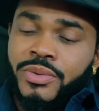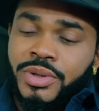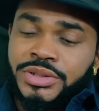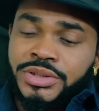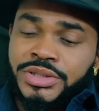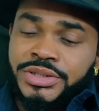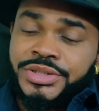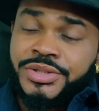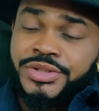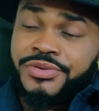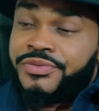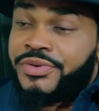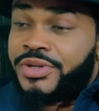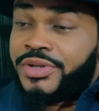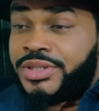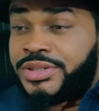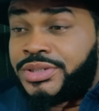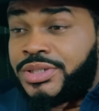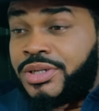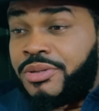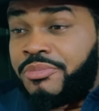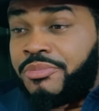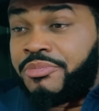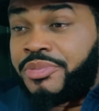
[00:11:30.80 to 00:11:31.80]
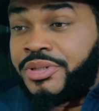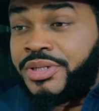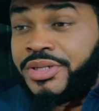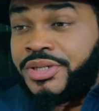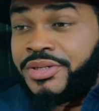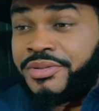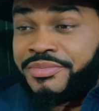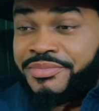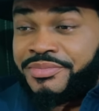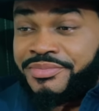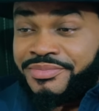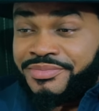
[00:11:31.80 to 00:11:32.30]
Well, this is your father's company.
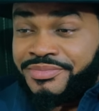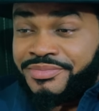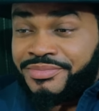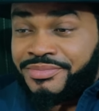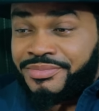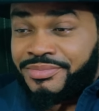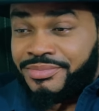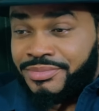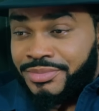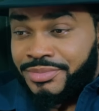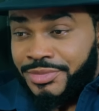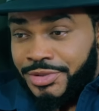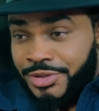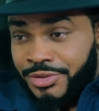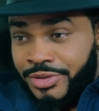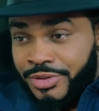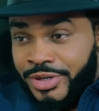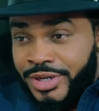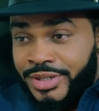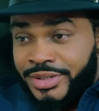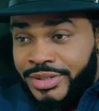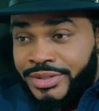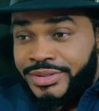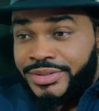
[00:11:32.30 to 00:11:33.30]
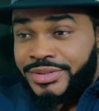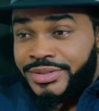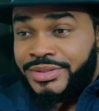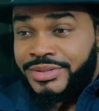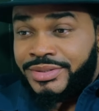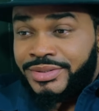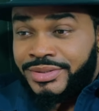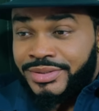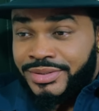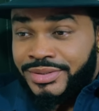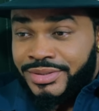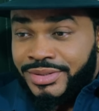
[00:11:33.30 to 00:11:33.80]
You're right.
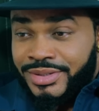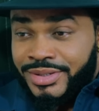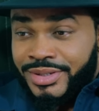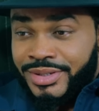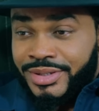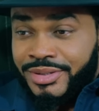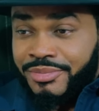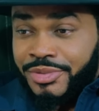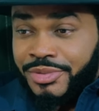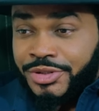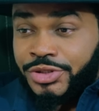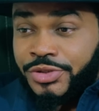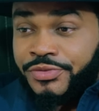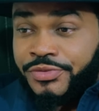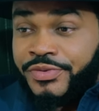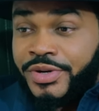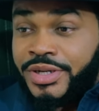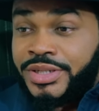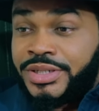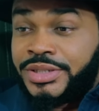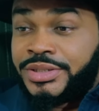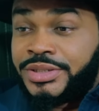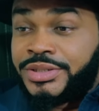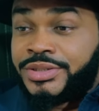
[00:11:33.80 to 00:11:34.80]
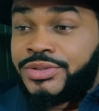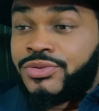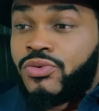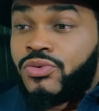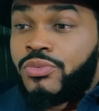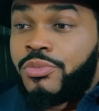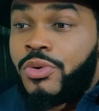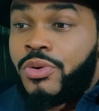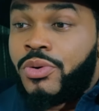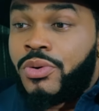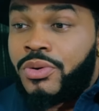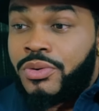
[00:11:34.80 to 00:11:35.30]
But your father is
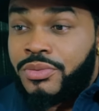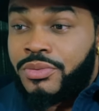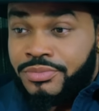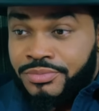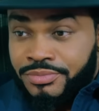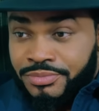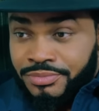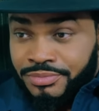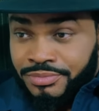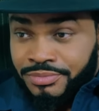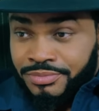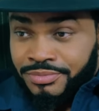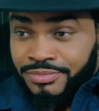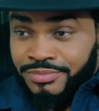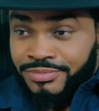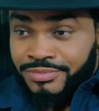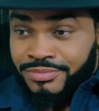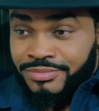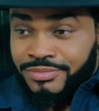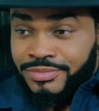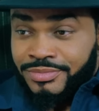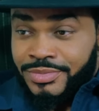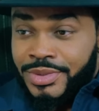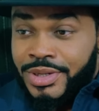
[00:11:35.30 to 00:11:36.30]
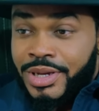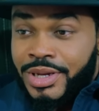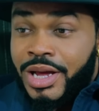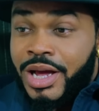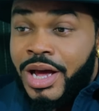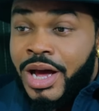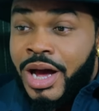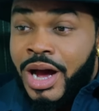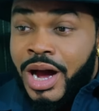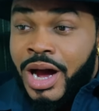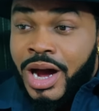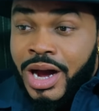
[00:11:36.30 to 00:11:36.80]
no more.
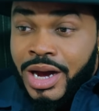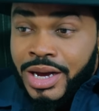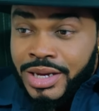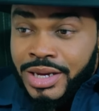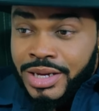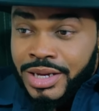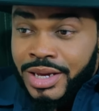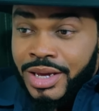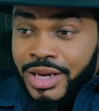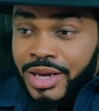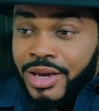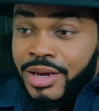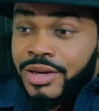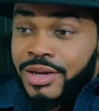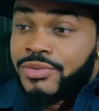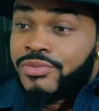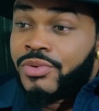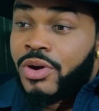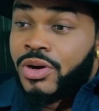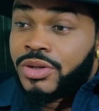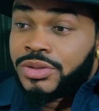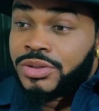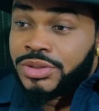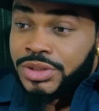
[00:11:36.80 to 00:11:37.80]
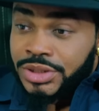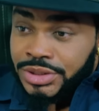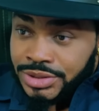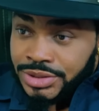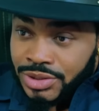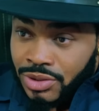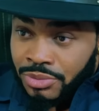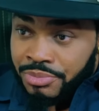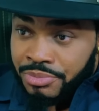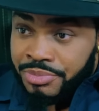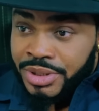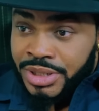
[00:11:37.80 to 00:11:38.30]
I run this
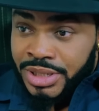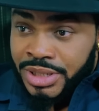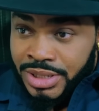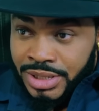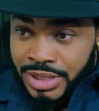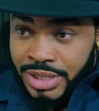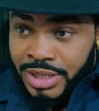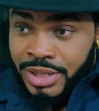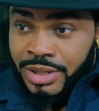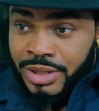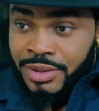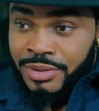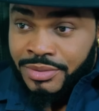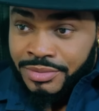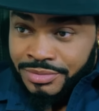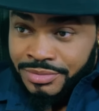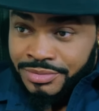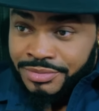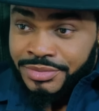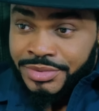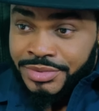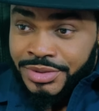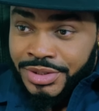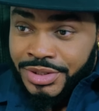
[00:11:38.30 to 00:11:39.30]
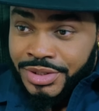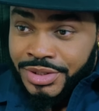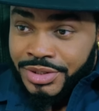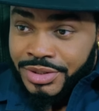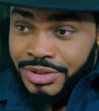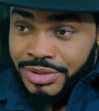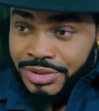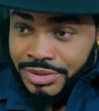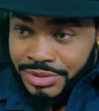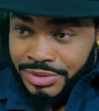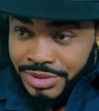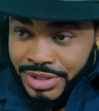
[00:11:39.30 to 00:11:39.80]
company now.
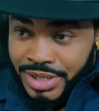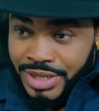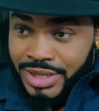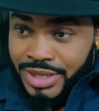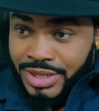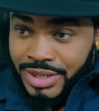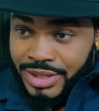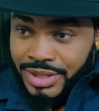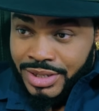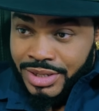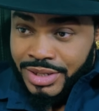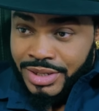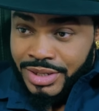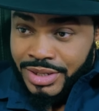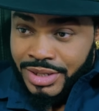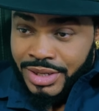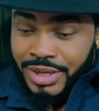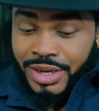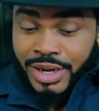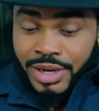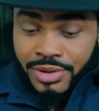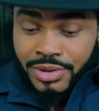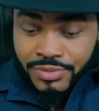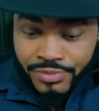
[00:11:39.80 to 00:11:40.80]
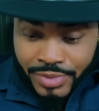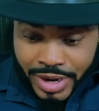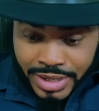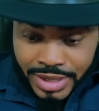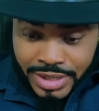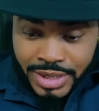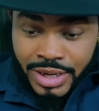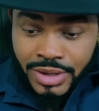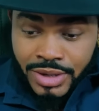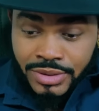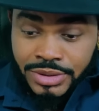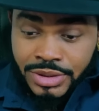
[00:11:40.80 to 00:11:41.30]
Okay? And
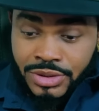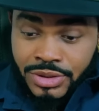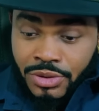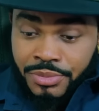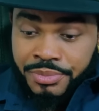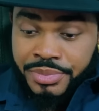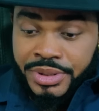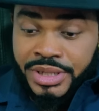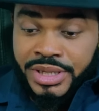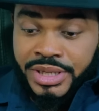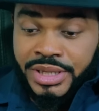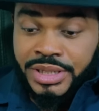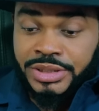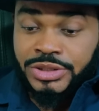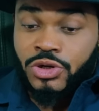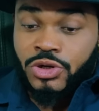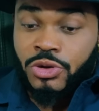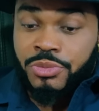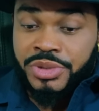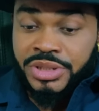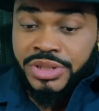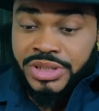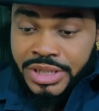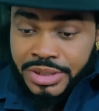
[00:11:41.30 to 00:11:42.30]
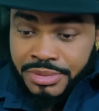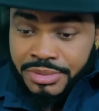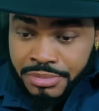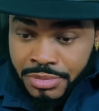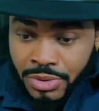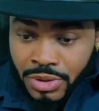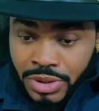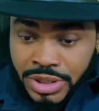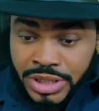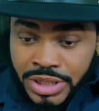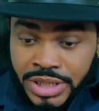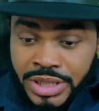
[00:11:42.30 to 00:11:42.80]
right now, the company has committed
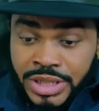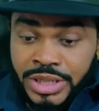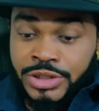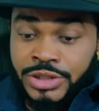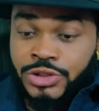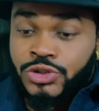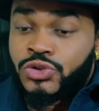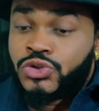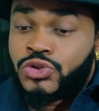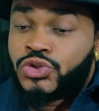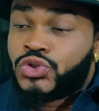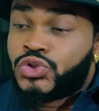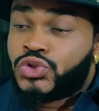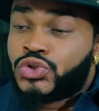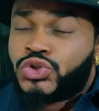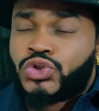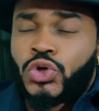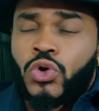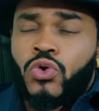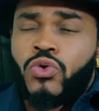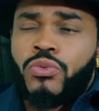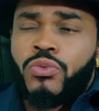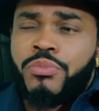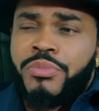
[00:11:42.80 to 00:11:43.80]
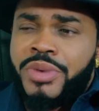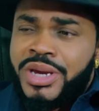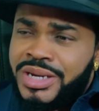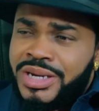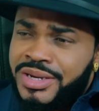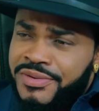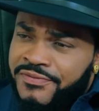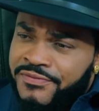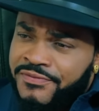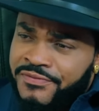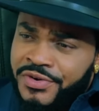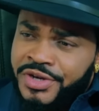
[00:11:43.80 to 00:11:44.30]
money into so
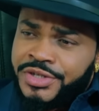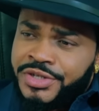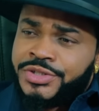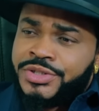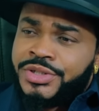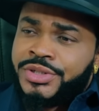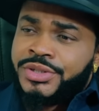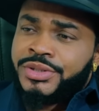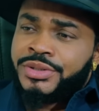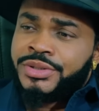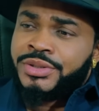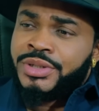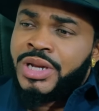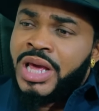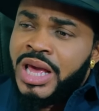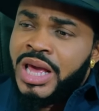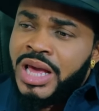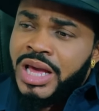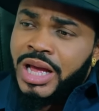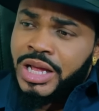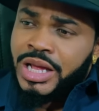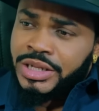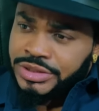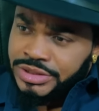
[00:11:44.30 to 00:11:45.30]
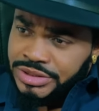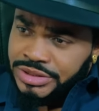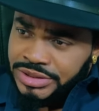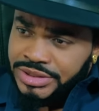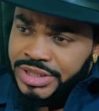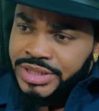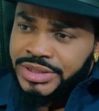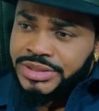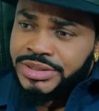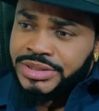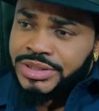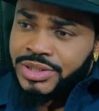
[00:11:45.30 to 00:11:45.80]
many federal and
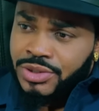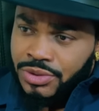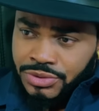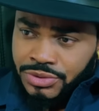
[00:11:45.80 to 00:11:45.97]
state